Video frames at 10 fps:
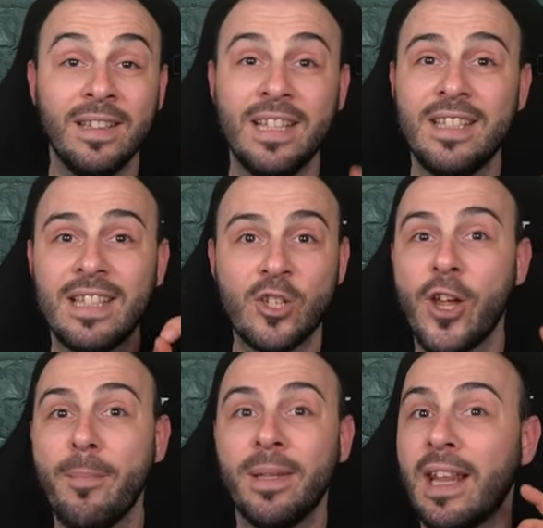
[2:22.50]
This is the
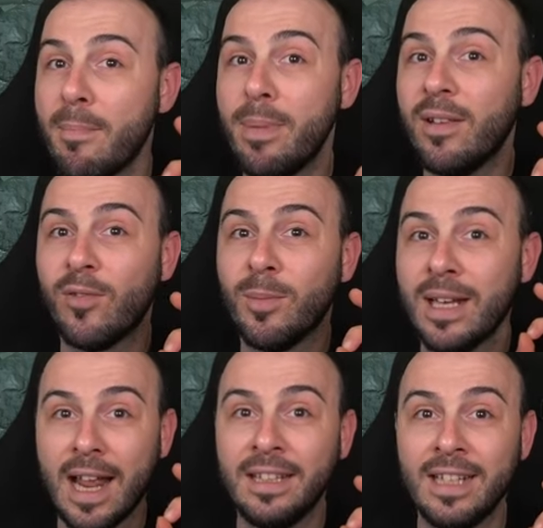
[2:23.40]
champion that I picked from the
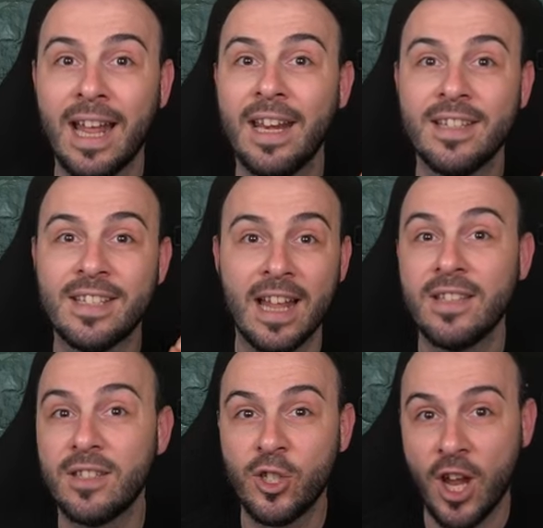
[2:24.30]
99
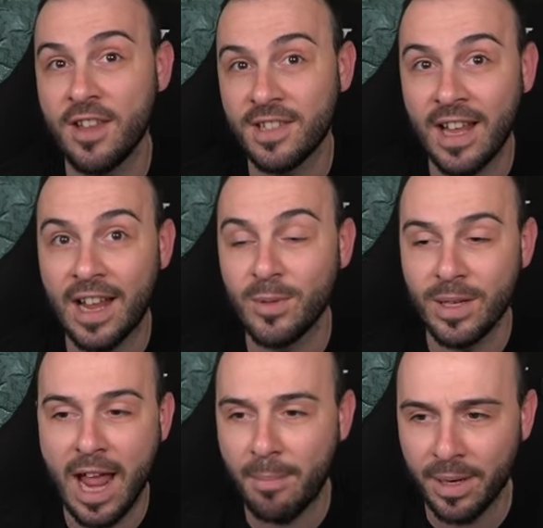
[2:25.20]
cents chest, guys,
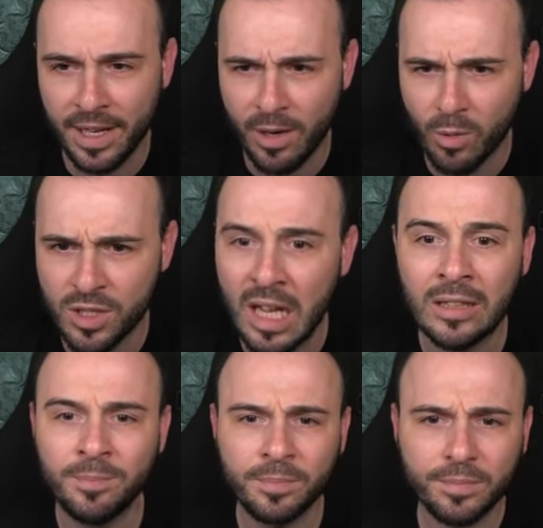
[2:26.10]
with the epic heroes.
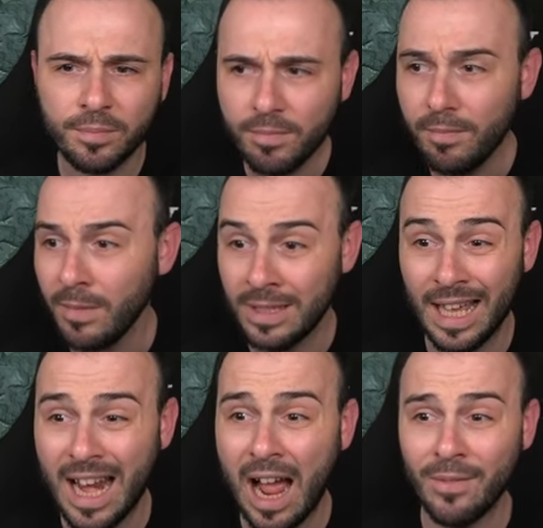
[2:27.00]

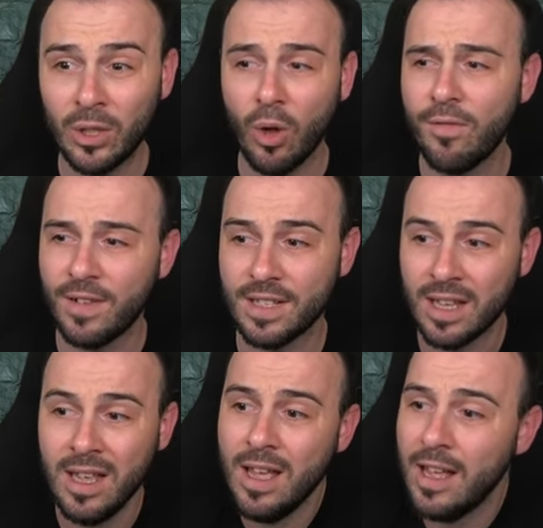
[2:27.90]
Then I have Adolphus.
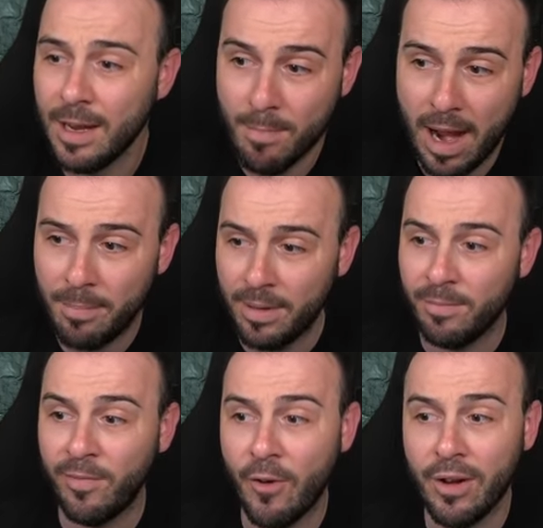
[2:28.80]
It might be
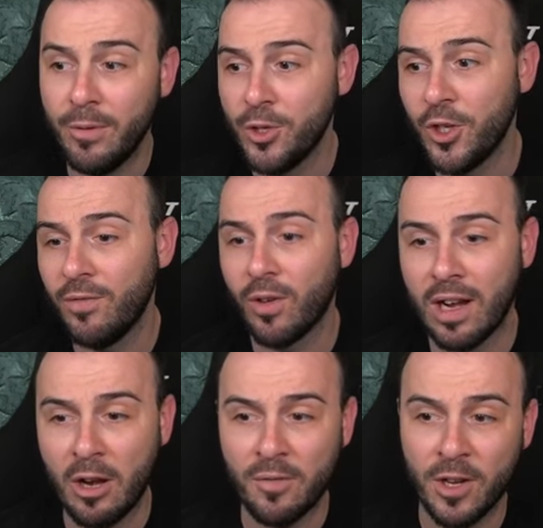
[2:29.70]
very unusual for a
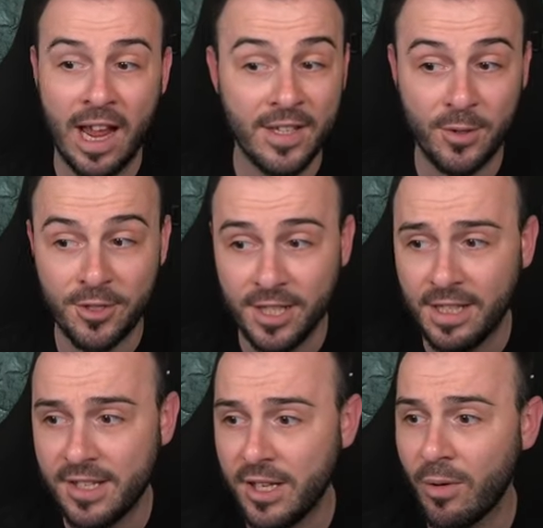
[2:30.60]
lot of you guys to see
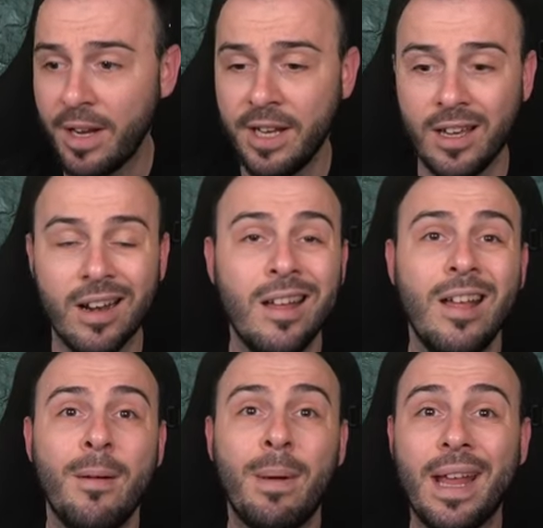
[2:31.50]
this hero in here,
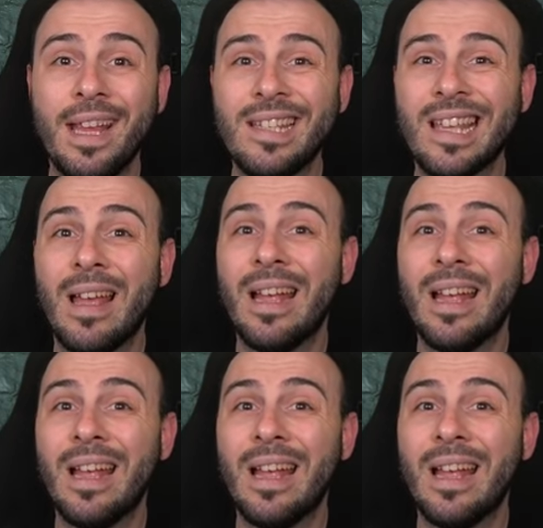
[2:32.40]
but he's